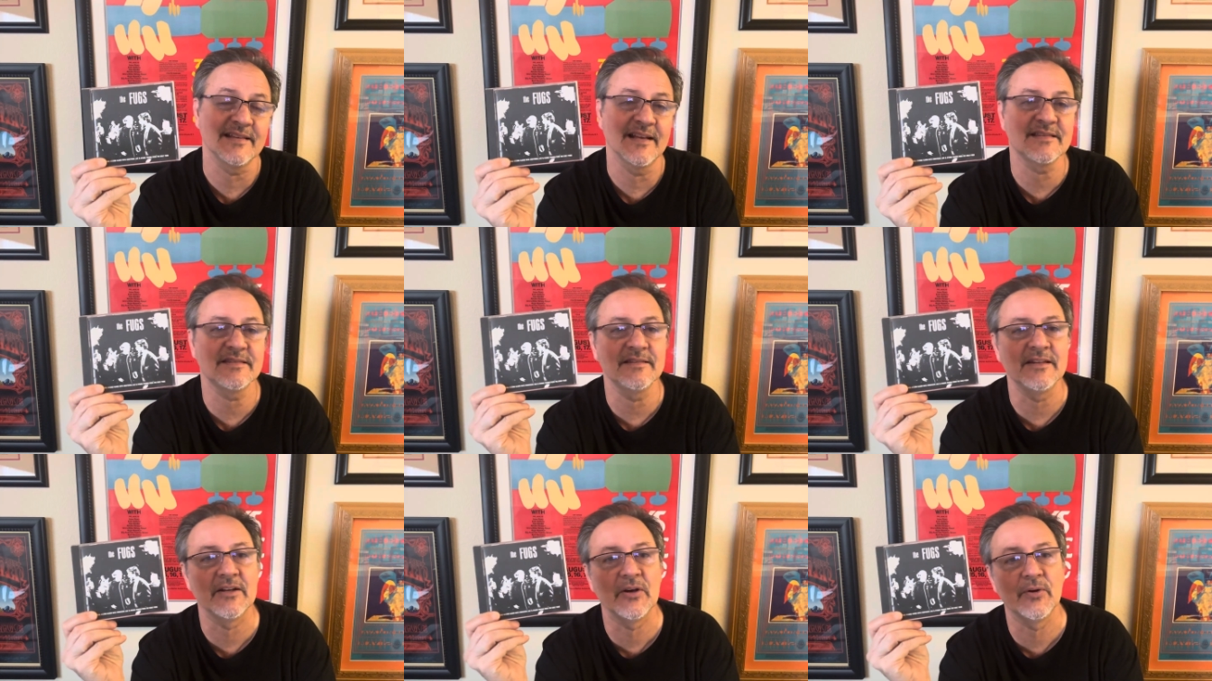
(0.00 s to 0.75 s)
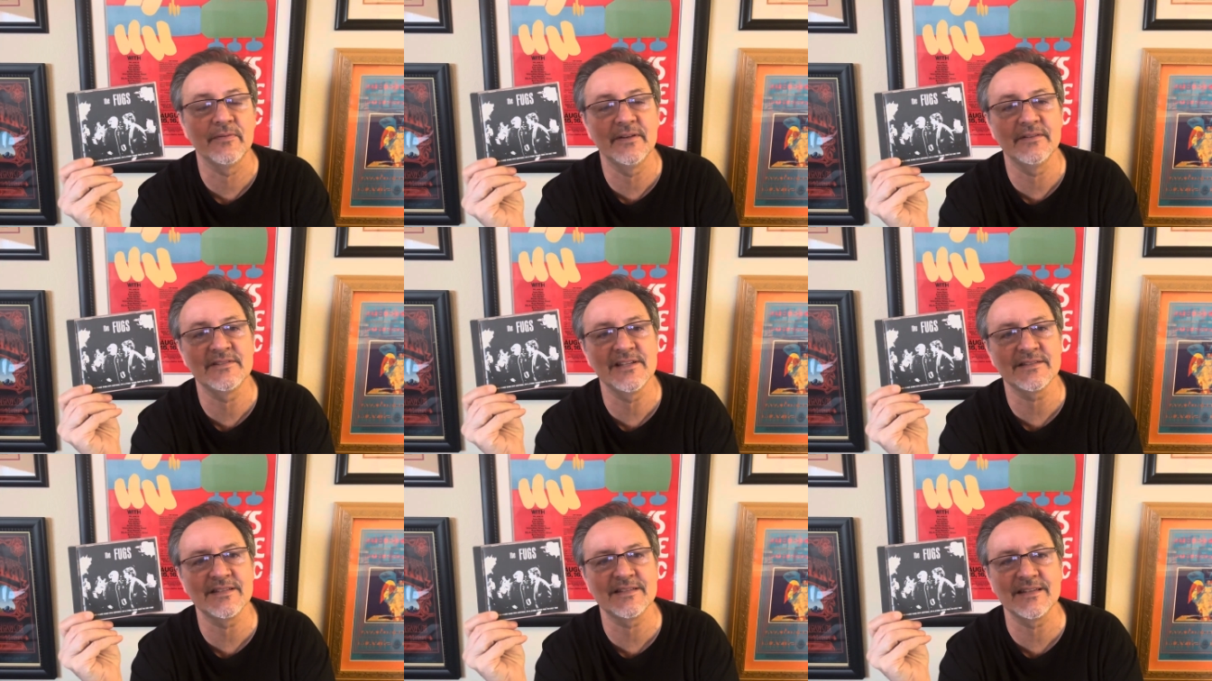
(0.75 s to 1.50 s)
That's,
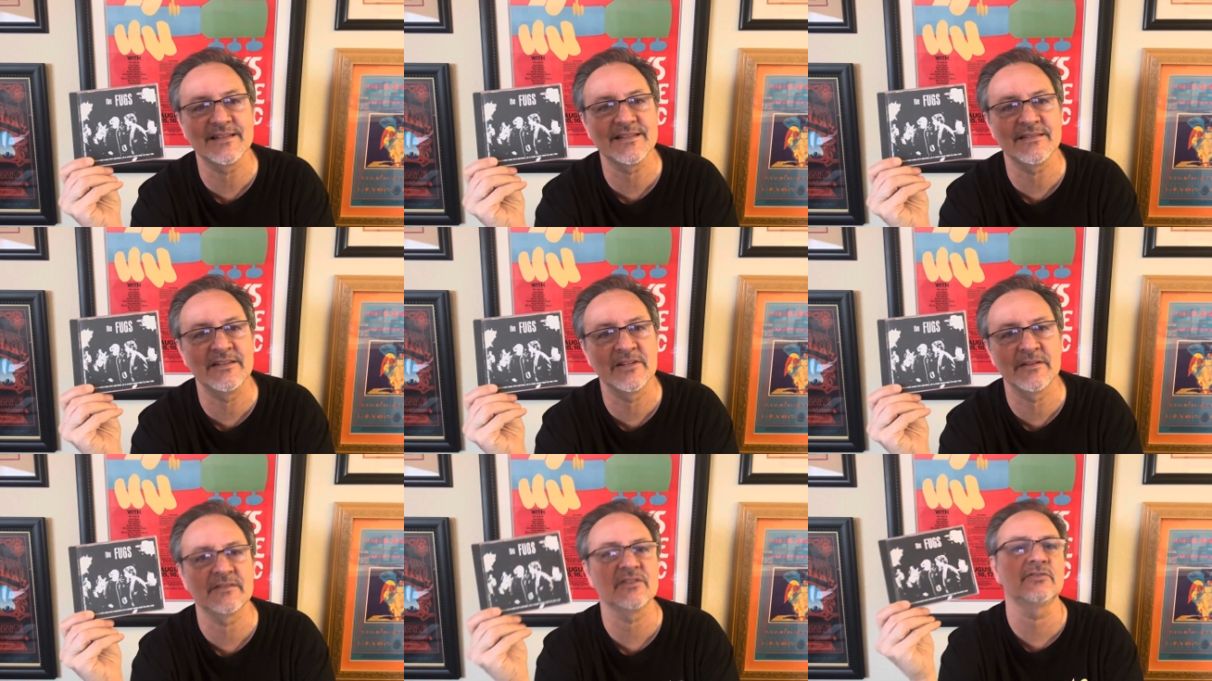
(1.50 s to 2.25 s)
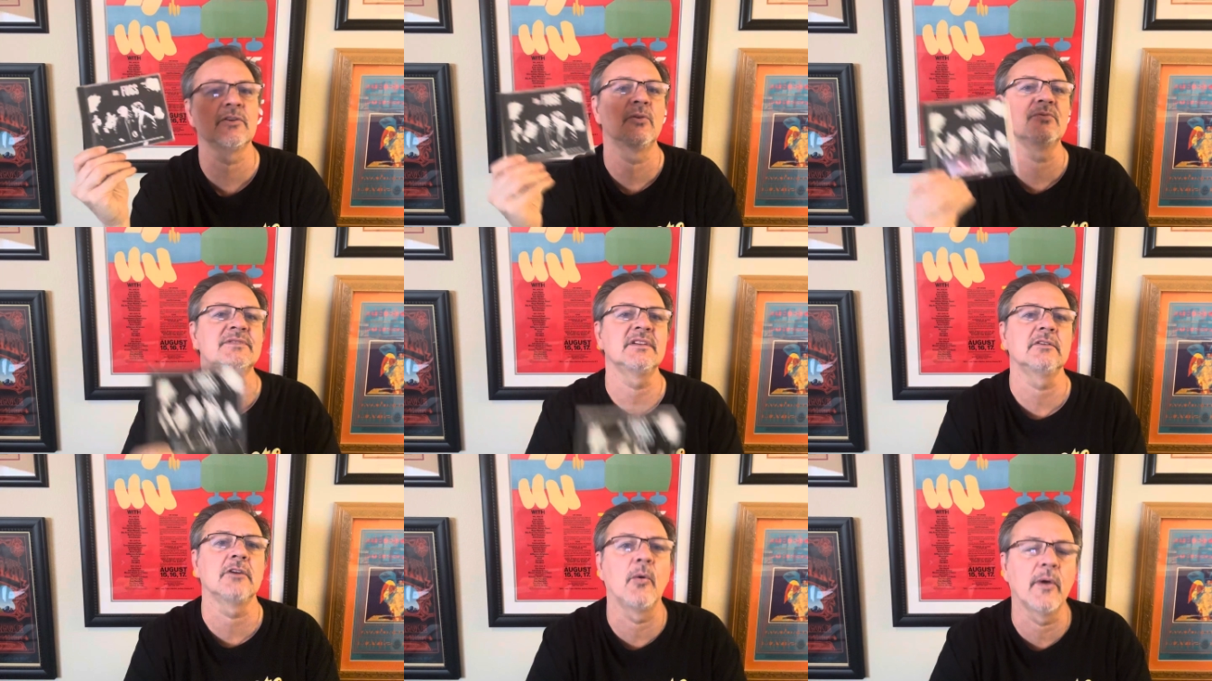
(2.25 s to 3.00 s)
66 is the year that the Stones
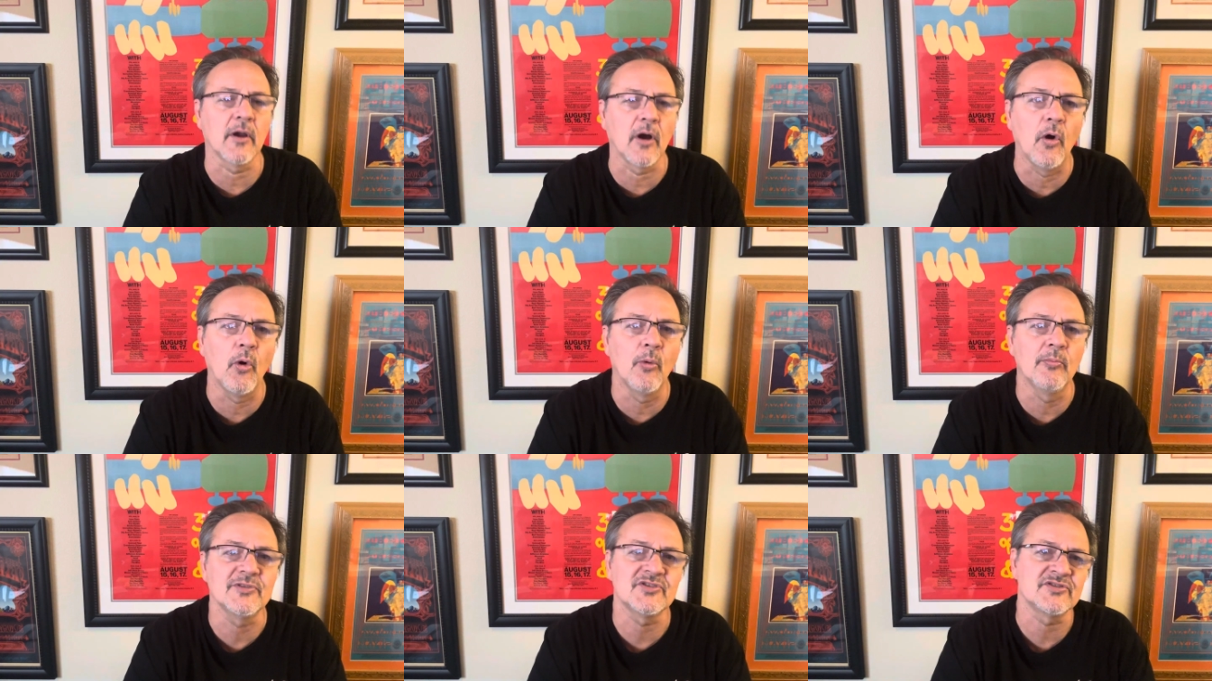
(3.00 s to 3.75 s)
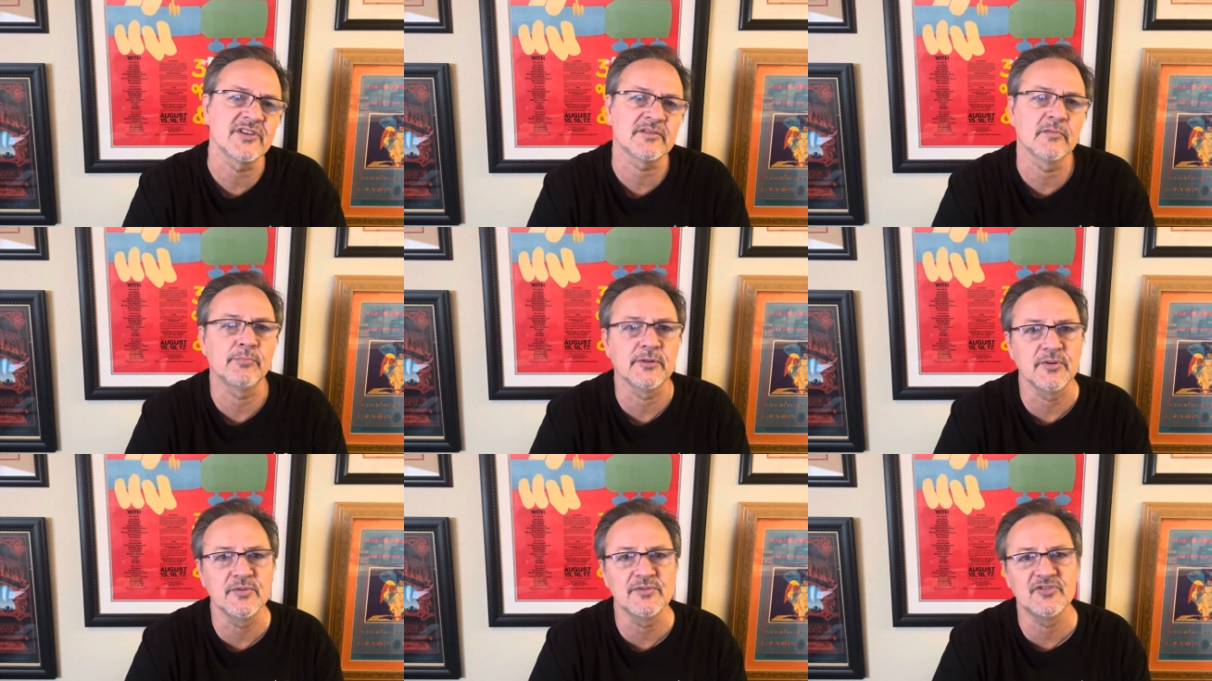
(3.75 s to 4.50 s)
did Going Home, which is just a
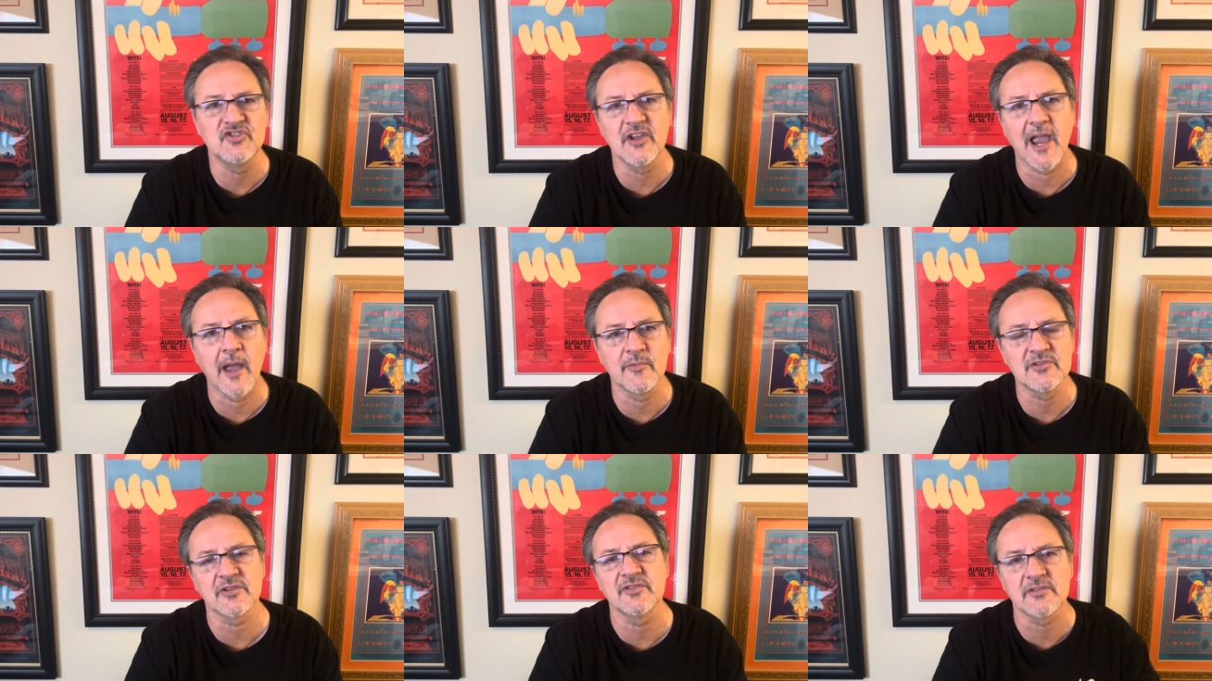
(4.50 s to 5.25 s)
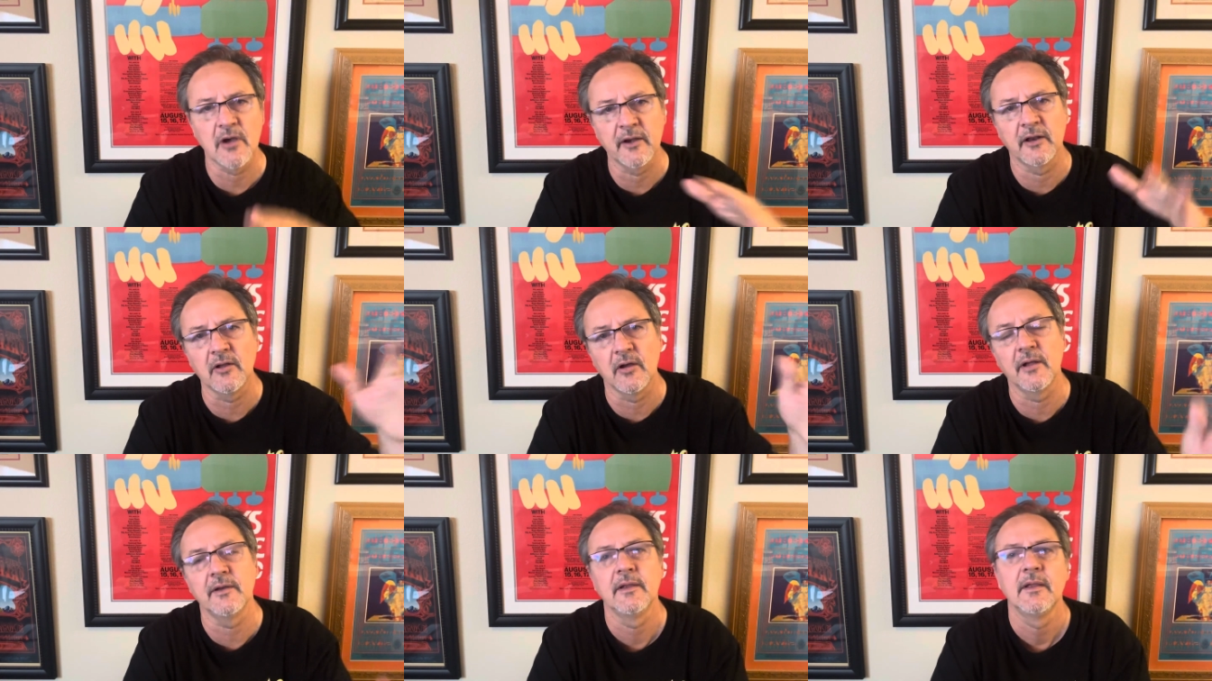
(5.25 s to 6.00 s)
blues jam, which goes on and
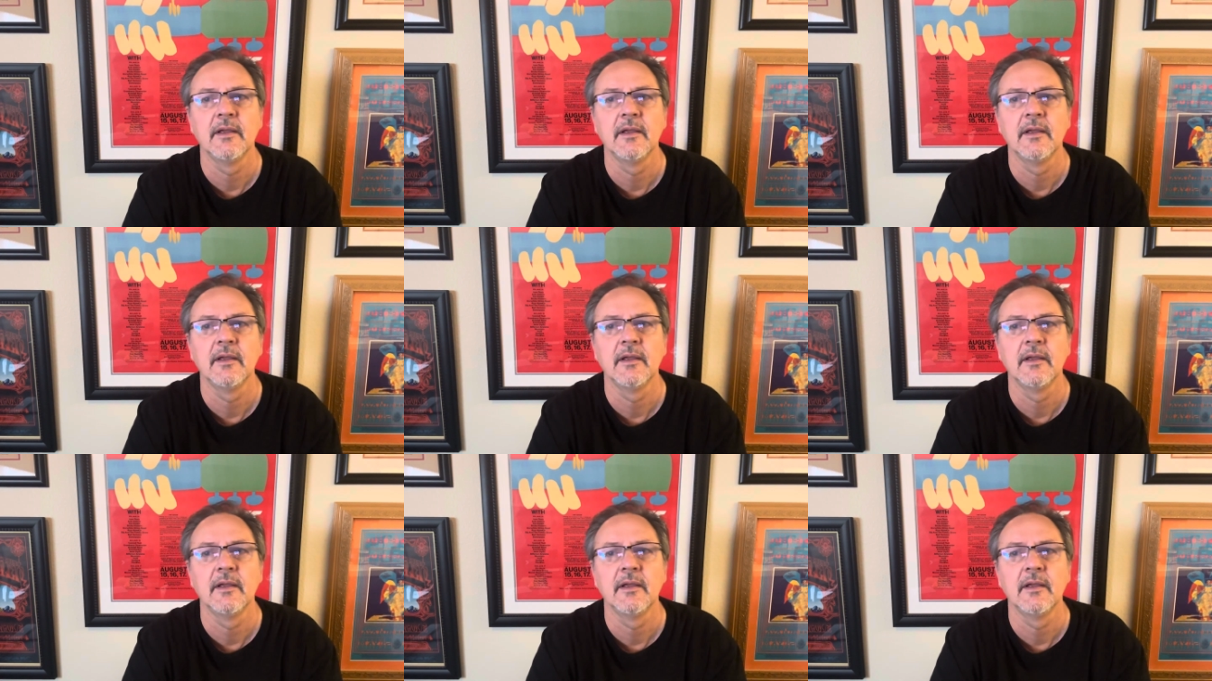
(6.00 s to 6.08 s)
on.